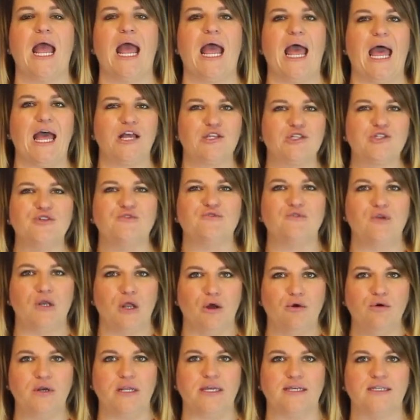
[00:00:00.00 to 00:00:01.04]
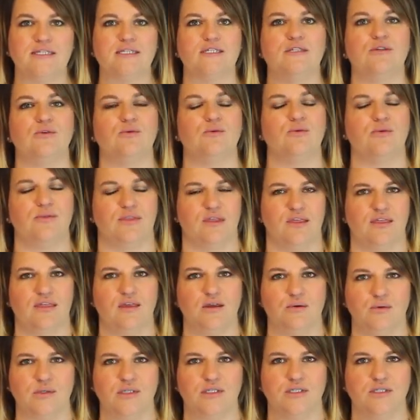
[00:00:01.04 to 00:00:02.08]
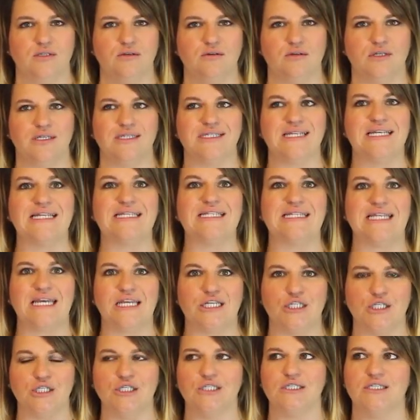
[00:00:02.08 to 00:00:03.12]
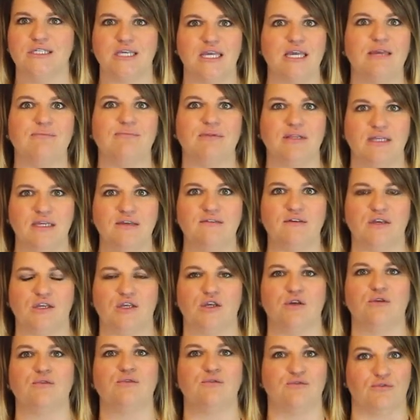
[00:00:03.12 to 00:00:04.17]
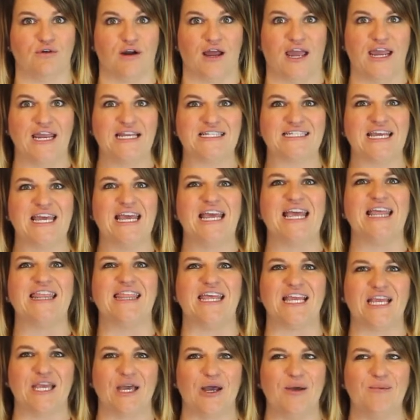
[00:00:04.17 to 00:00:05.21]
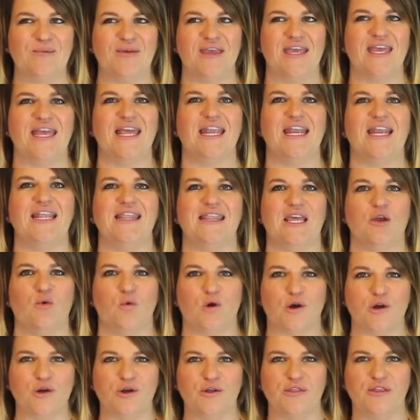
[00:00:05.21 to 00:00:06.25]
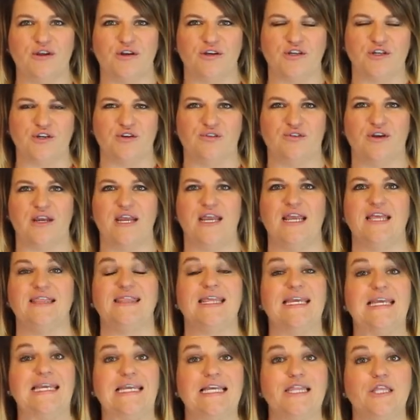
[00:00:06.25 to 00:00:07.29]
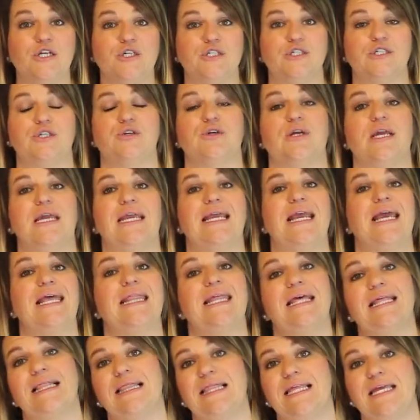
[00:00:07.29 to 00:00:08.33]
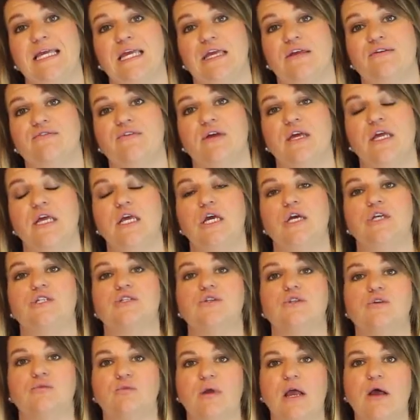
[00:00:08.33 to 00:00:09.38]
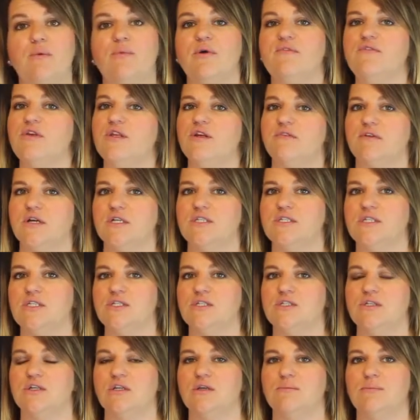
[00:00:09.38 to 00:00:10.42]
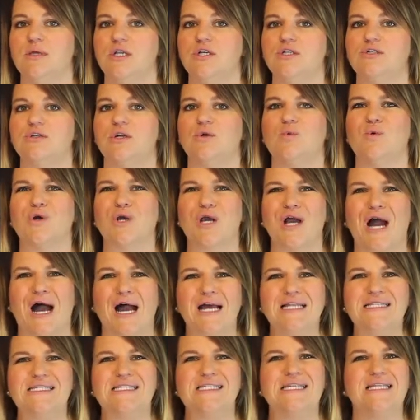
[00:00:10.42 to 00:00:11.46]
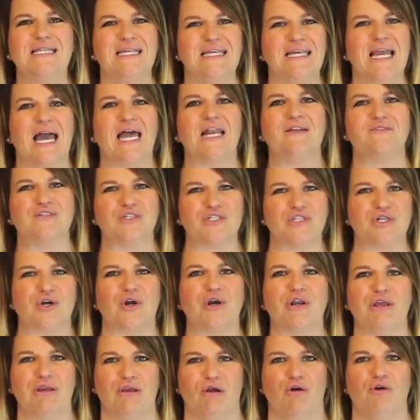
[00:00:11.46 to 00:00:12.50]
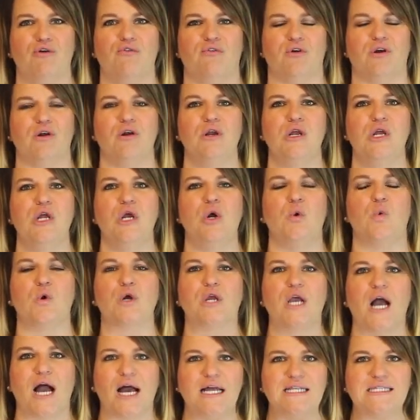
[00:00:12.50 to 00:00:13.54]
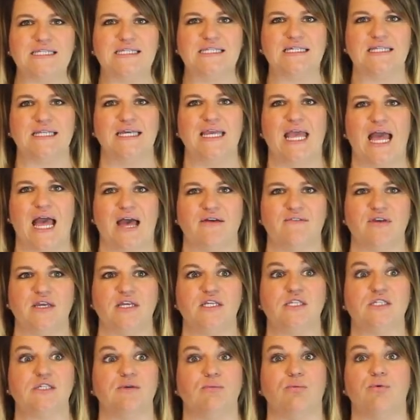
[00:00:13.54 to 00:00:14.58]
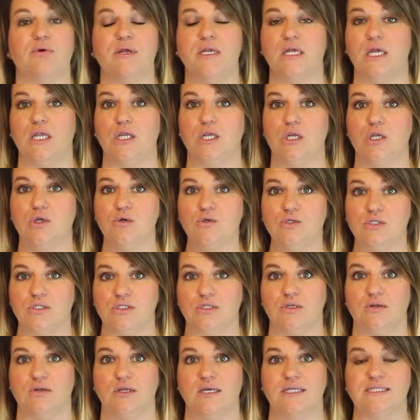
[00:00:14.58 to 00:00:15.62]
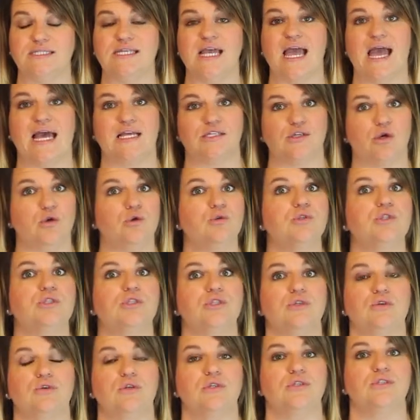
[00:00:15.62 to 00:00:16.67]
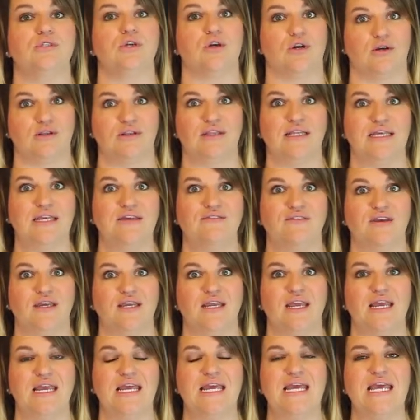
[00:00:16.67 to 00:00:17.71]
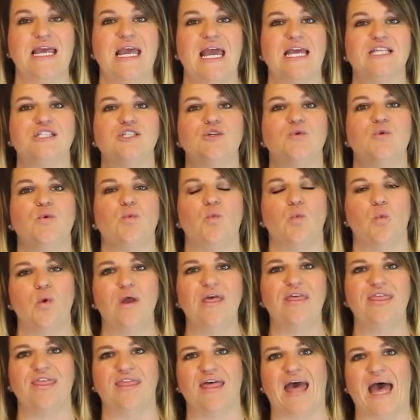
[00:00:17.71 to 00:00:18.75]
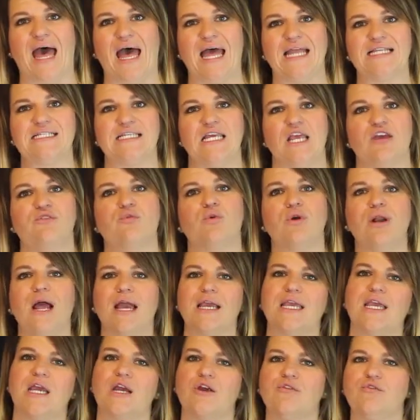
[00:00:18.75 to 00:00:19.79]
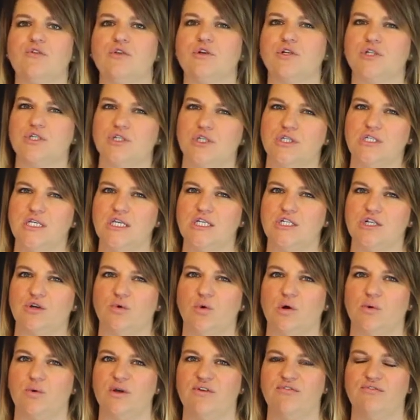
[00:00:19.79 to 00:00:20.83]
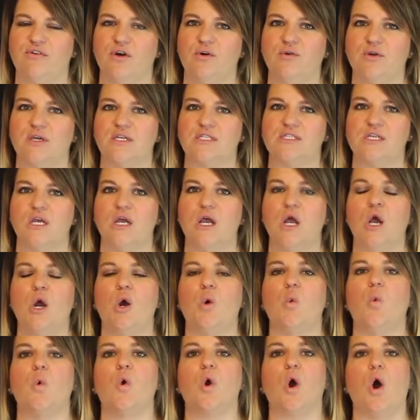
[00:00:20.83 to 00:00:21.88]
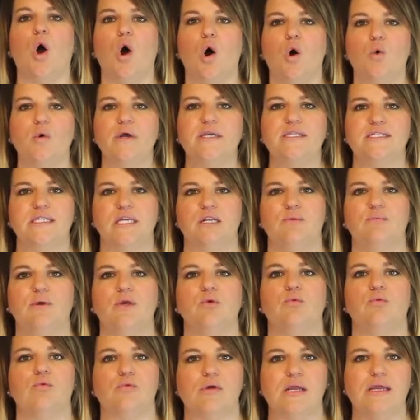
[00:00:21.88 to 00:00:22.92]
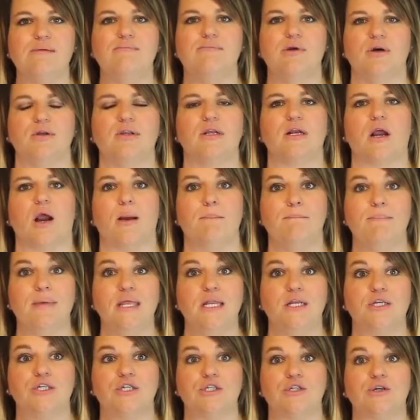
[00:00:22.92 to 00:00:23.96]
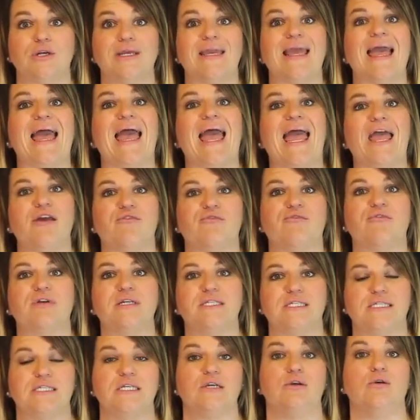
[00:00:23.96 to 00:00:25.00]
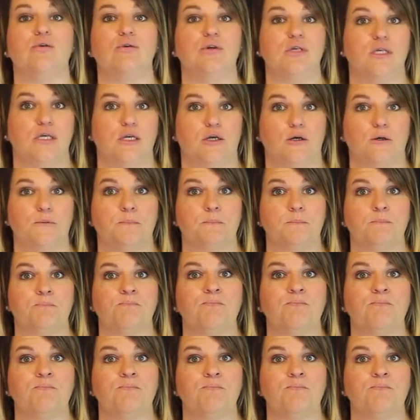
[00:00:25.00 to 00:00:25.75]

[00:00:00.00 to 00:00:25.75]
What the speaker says: As you've noticed, the thing with students is they just keep leaving you, right? They come in, they work on their degree, they get their degree, and they leave. So in the realm of university student ministry, we're constantly kind of starting over. We're constantly having to bring in new students as old students are leaving. And so with that, if we're not careful or strategic where we focus, we're always going to be rebuilding our ministry every single year.